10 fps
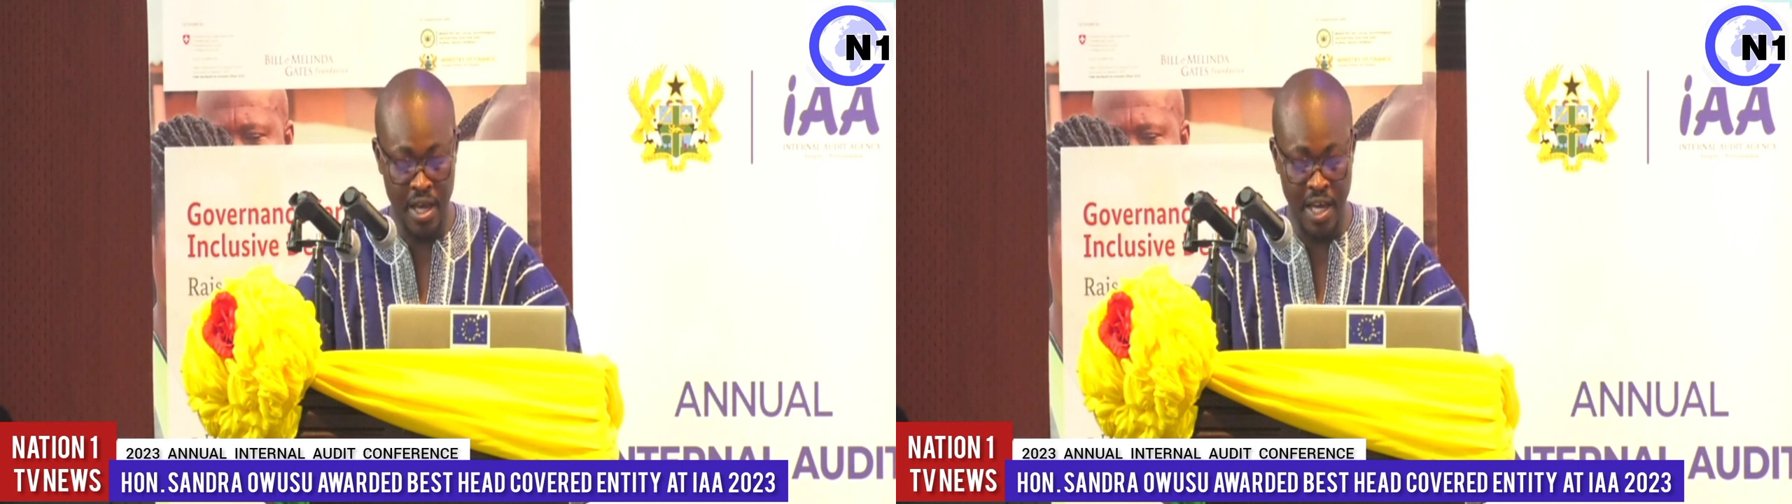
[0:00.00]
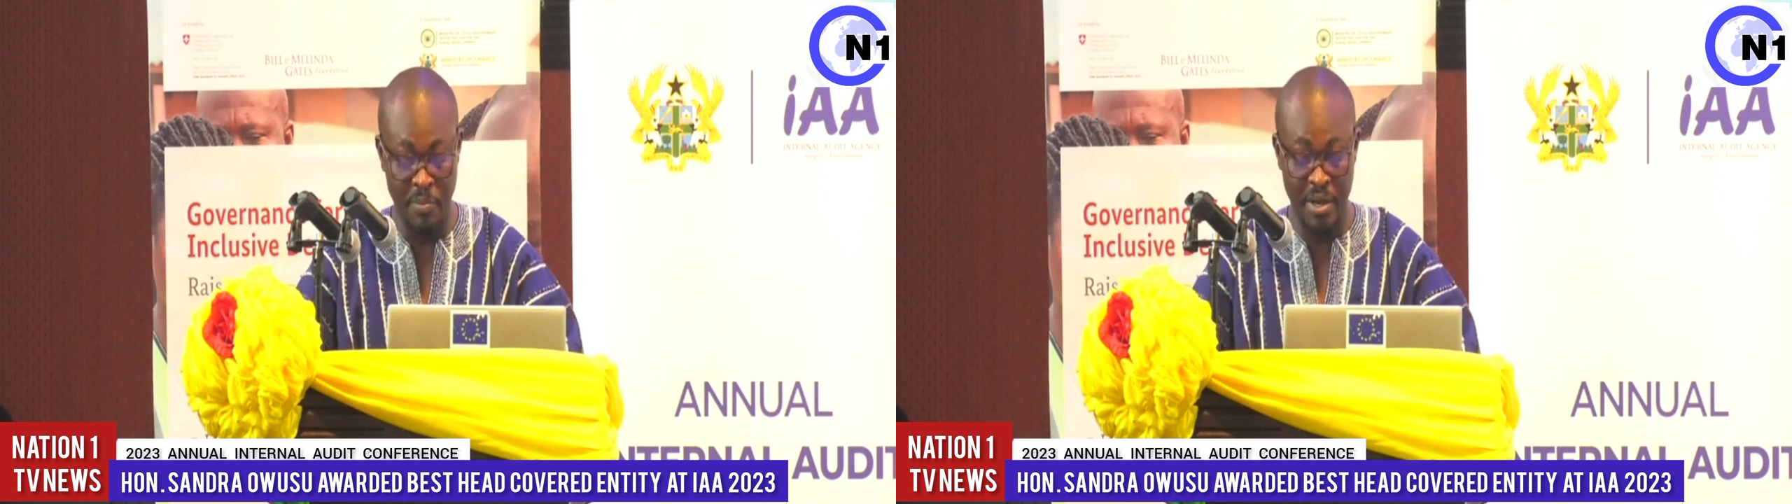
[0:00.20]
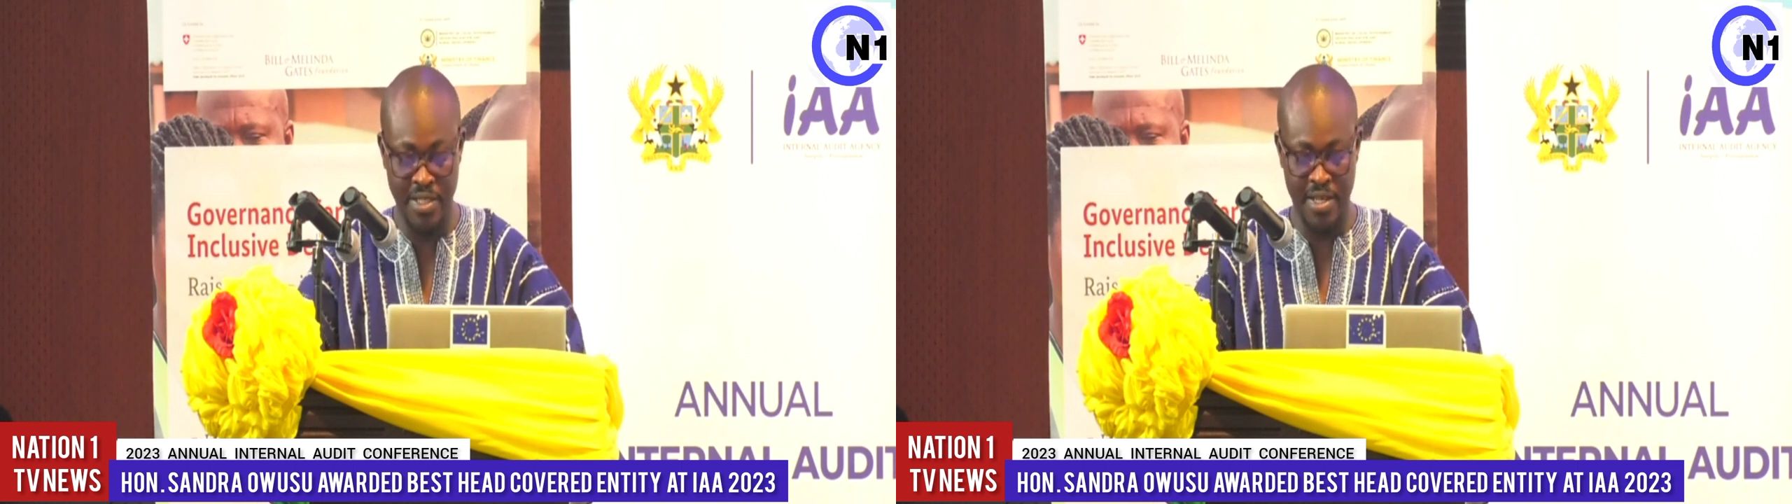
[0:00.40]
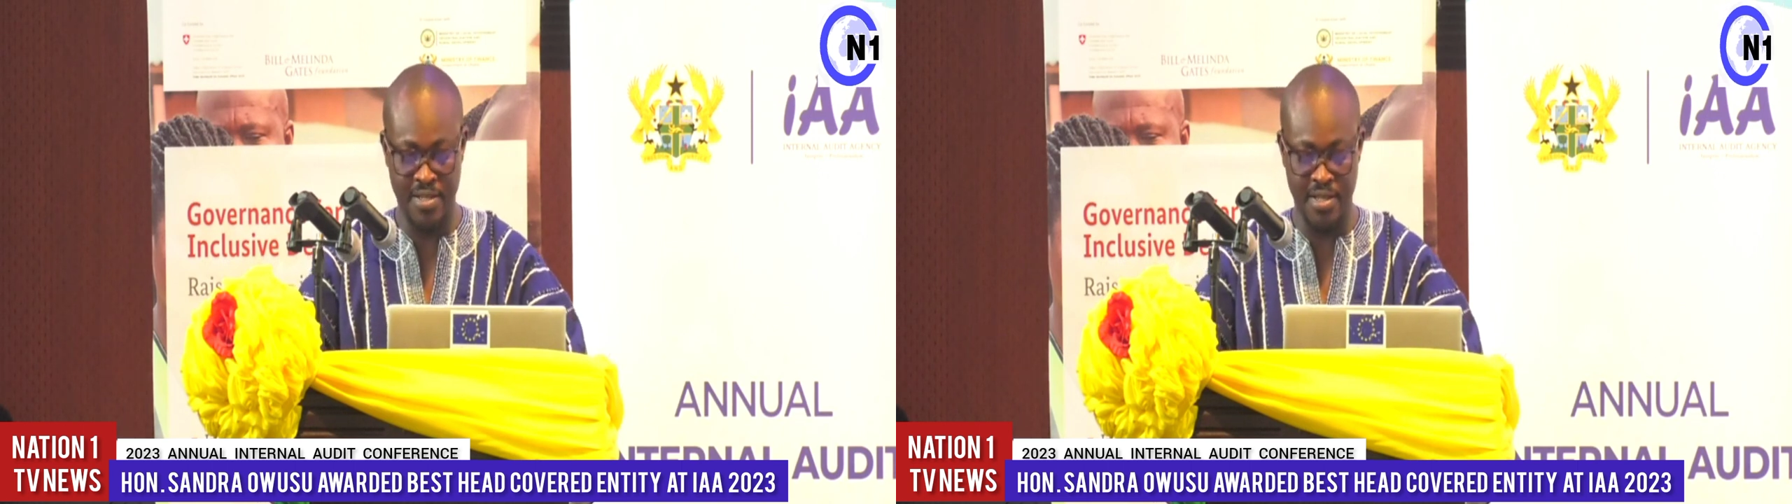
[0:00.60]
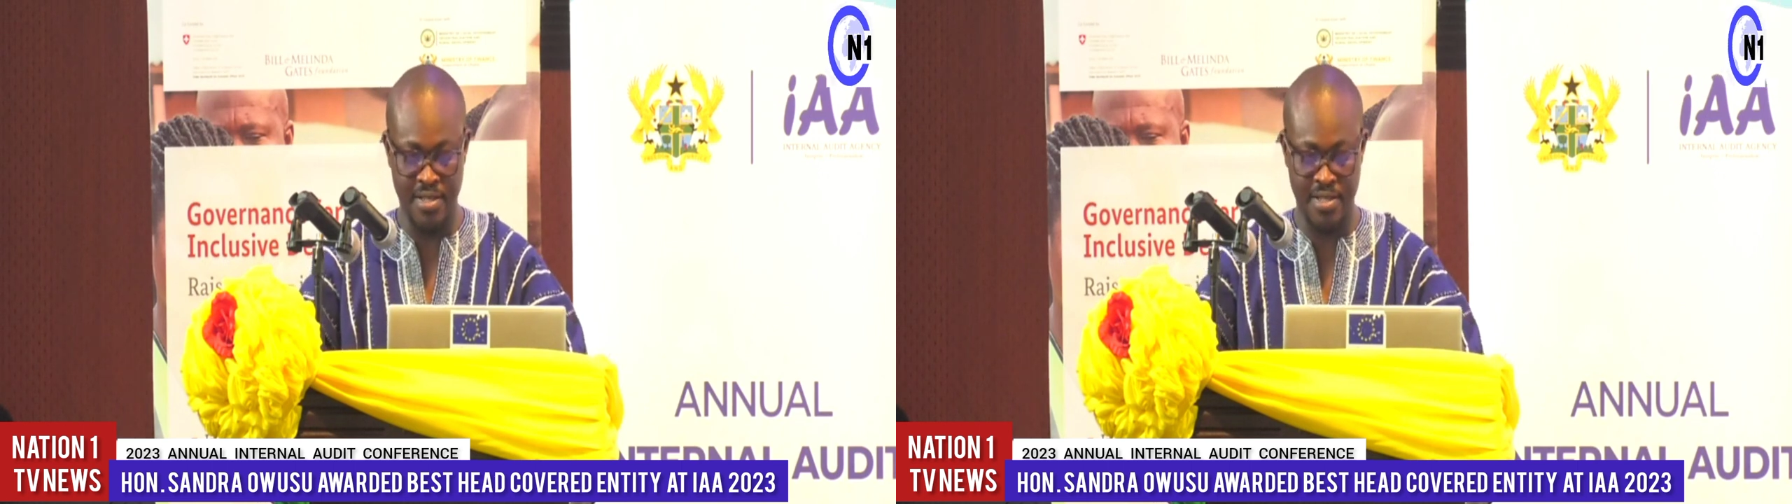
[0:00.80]

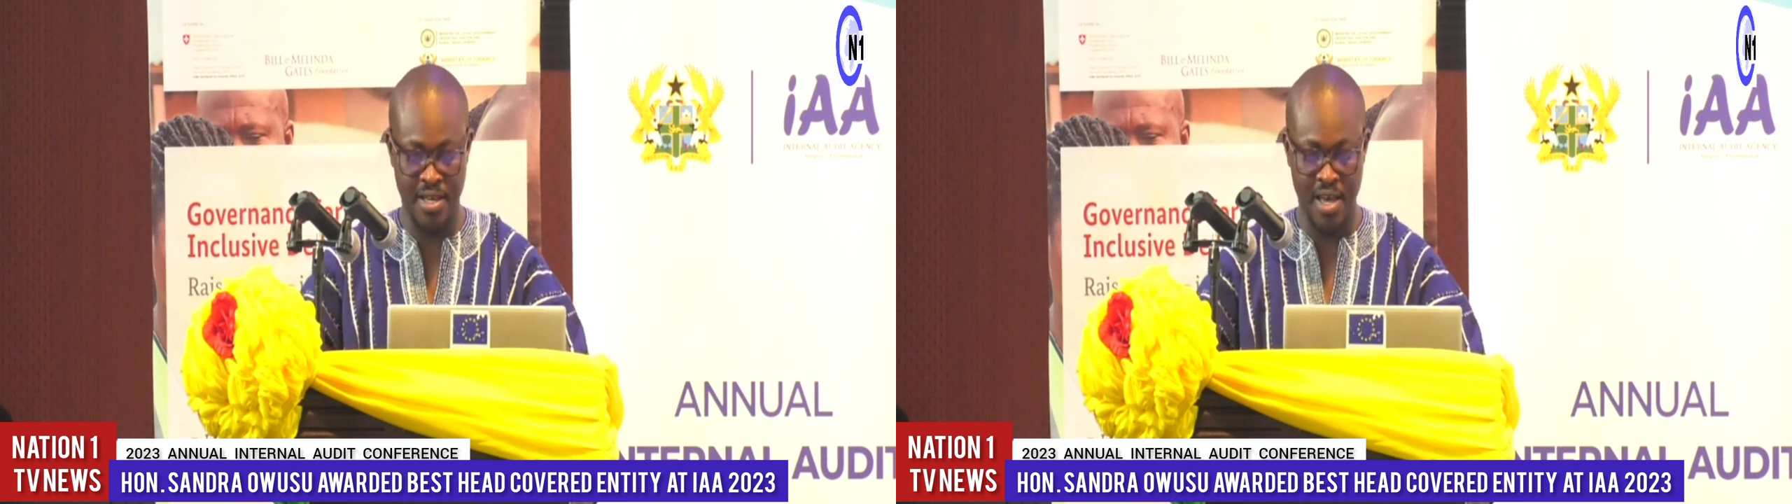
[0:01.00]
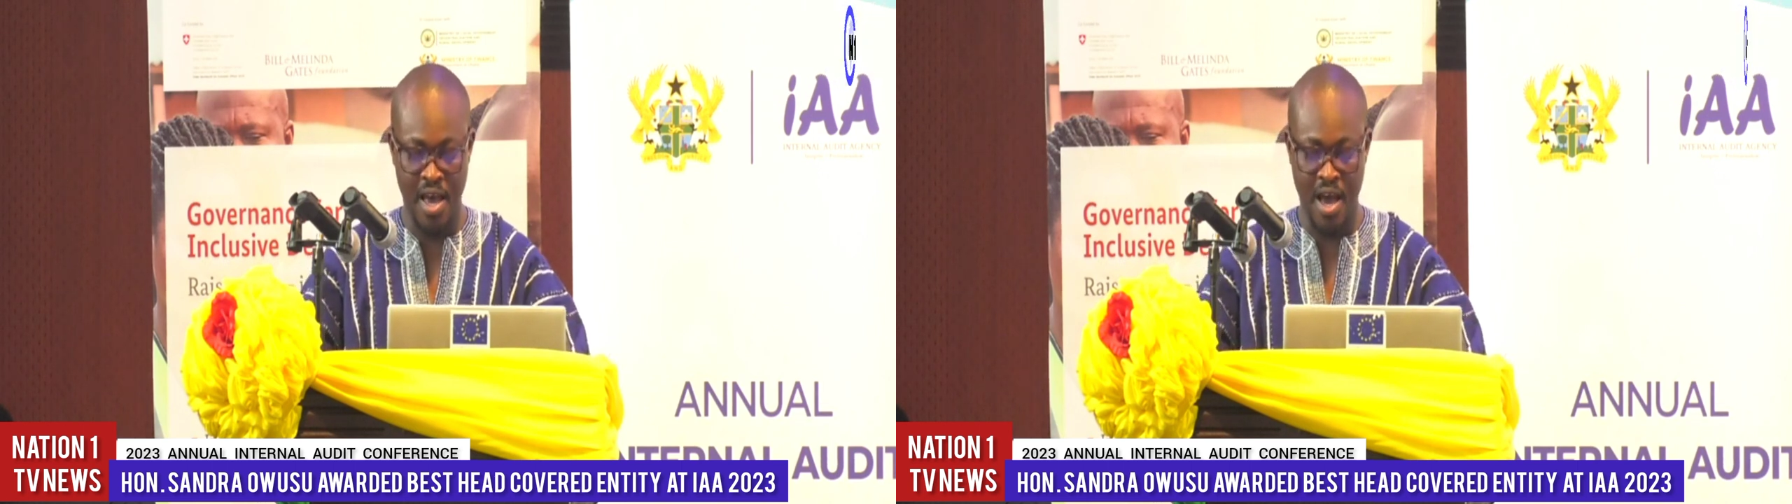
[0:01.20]
emergencies,